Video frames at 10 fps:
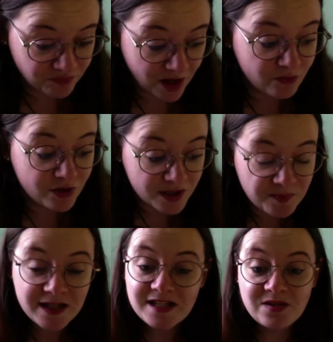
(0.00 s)
I'm really
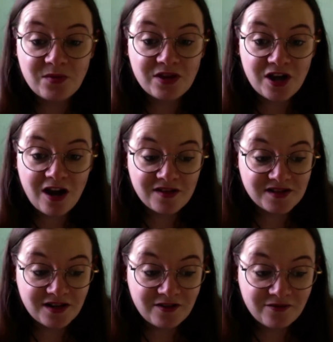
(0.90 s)
pleased with the cards
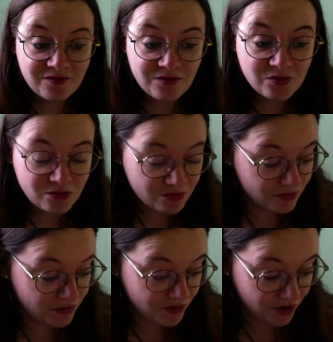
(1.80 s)
that I've
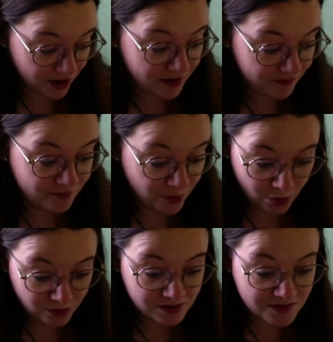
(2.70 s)
that I've
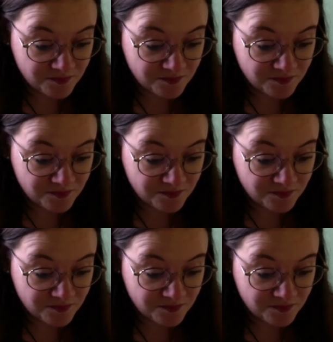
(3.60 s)
pulled.